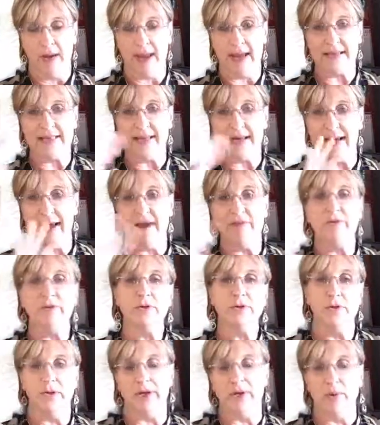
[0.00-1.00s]
as an
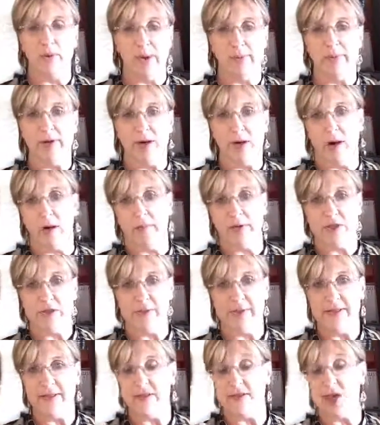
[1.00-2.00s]
evergreen webinar, which
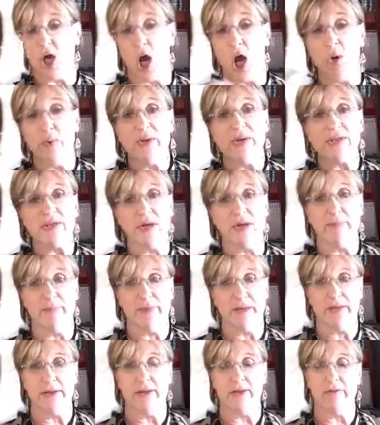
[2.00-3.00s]
means it's always going to
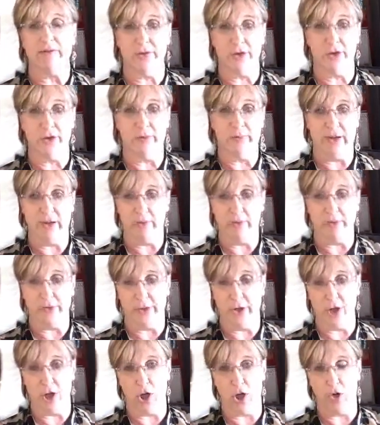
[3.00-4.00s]
be there for you to be able to
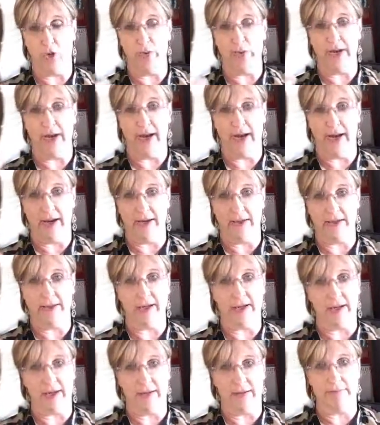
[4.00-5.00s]
go and
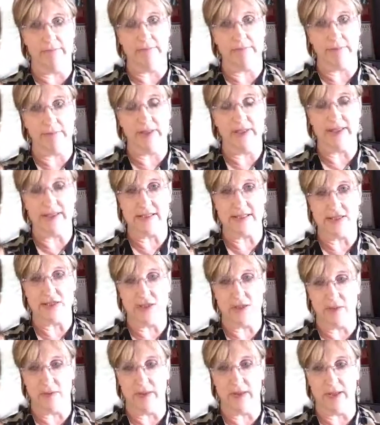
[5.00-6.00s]
listen
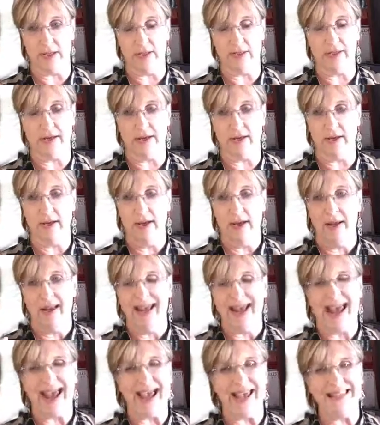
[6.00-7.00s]
to it. And then
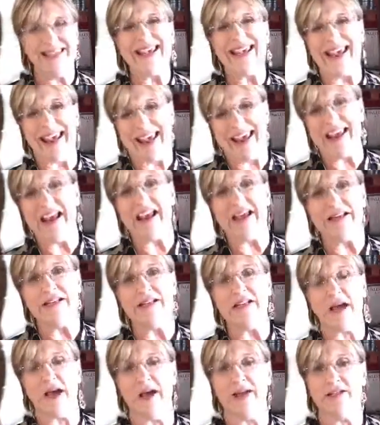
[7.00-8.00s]
at the
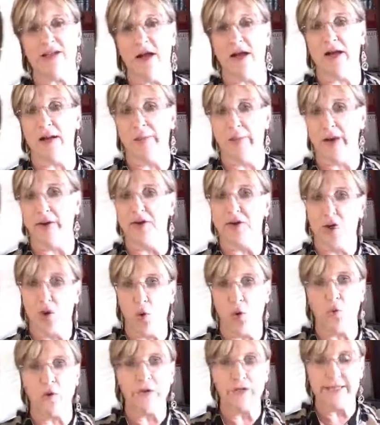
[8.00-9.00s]
end, I talk about a
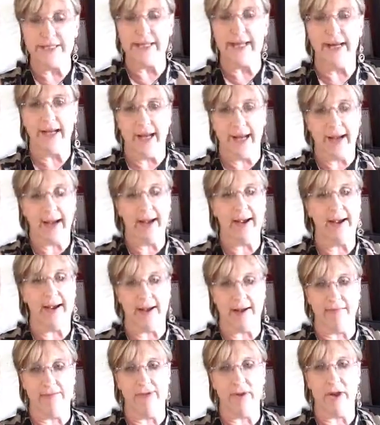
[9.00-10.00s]
course that I
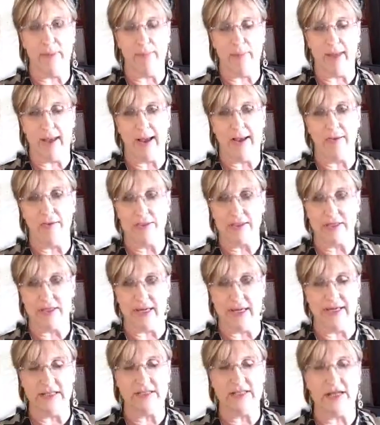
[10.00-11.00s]
have about
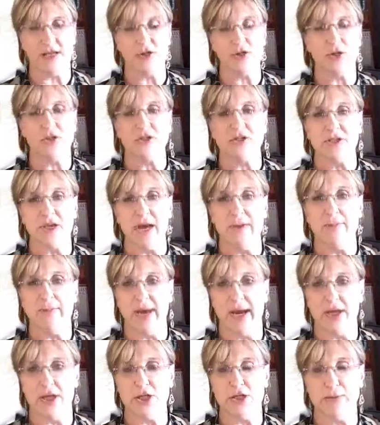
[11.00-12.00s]
intentional time
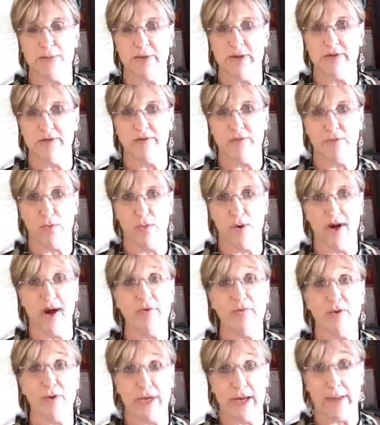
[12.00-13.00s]
management for
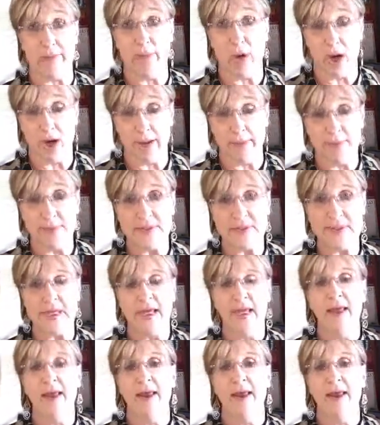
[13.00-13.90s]
everyday moms.